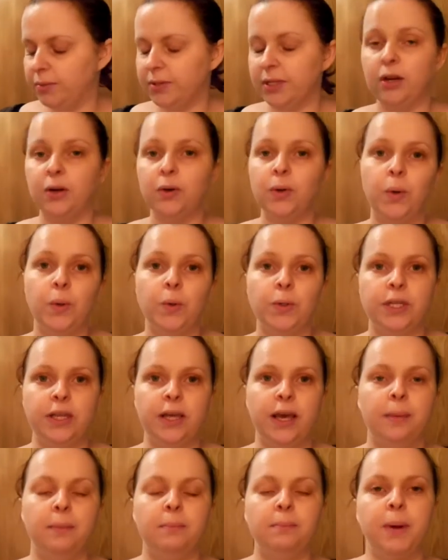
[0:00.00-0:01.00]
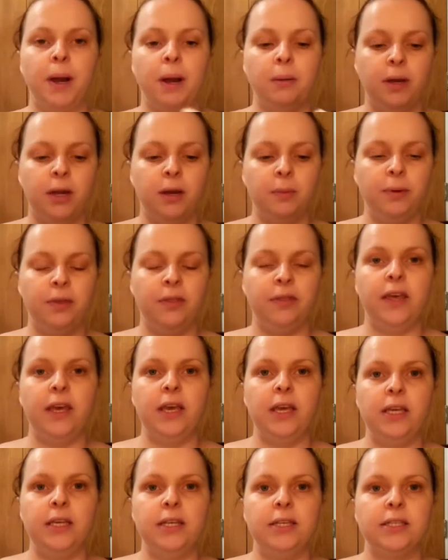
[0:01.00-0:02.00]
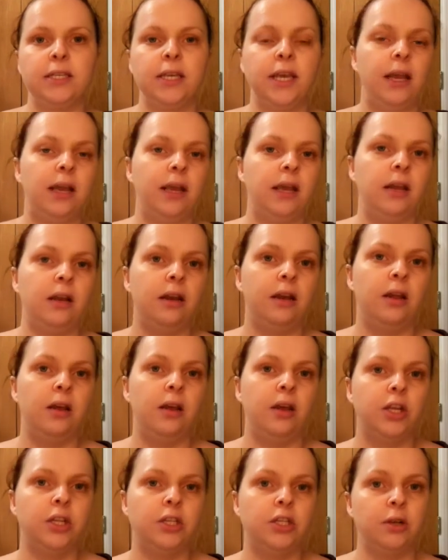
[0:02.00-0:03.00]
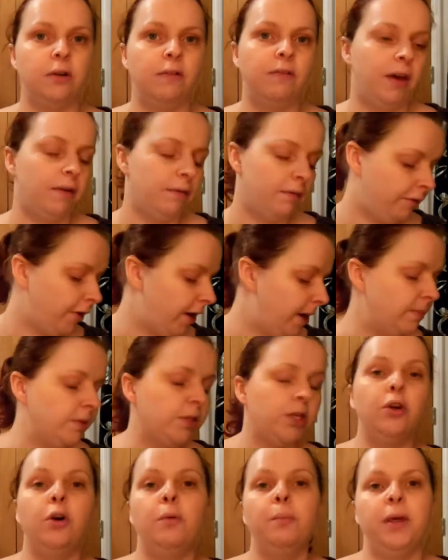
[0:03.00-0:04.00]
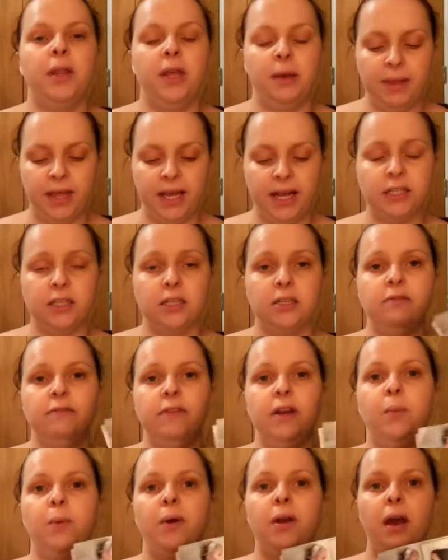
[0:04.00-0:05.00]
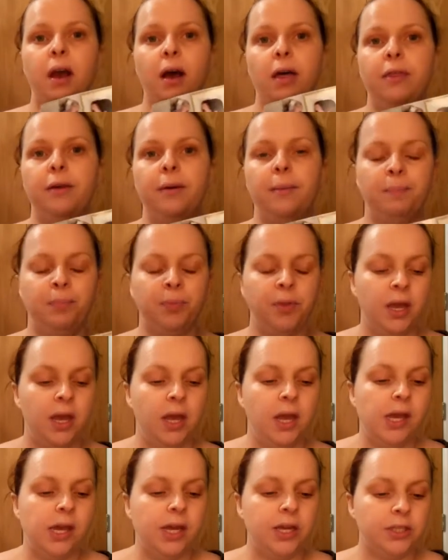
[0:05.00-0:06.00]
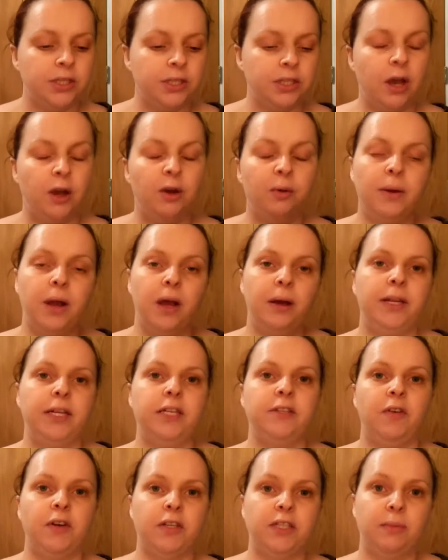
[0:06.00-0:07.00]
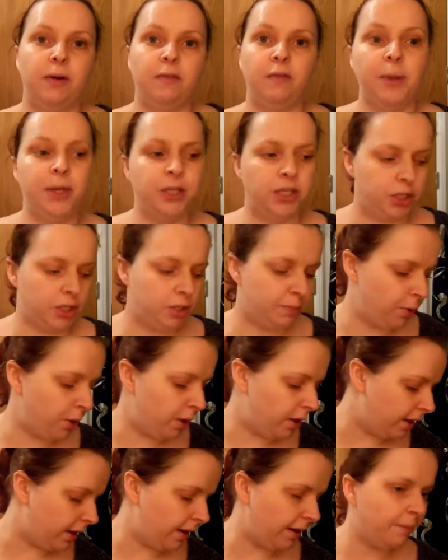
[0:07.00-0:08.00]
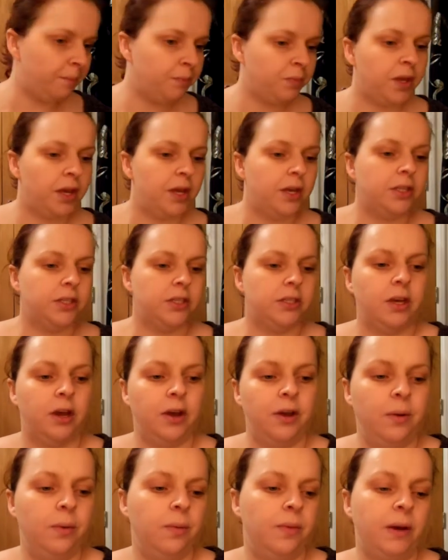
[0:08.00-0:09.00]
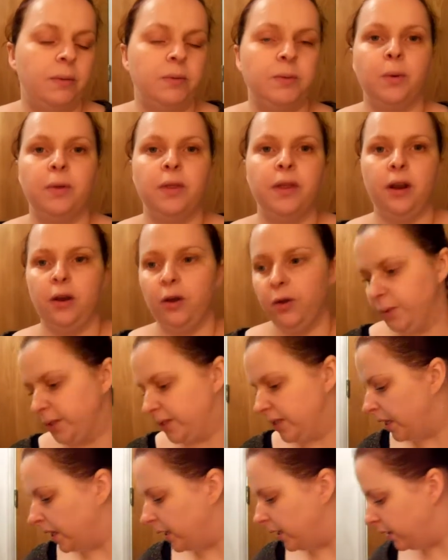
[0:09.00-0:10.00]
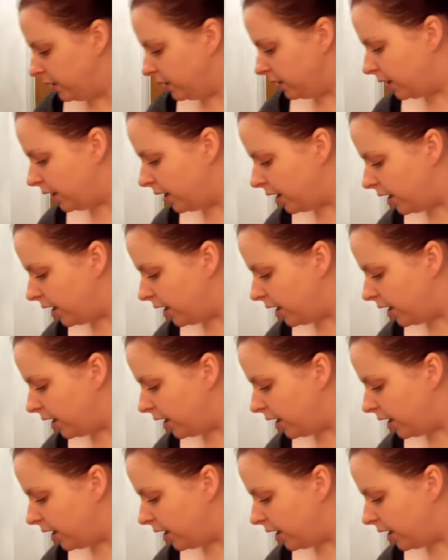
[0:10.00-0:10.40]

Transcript: I was going to order them, but I'm going to put these in two of the other frames and not put them in there because I don't really want to cut them. So I need to find some other pictures to put in there. So that was what the note was saying.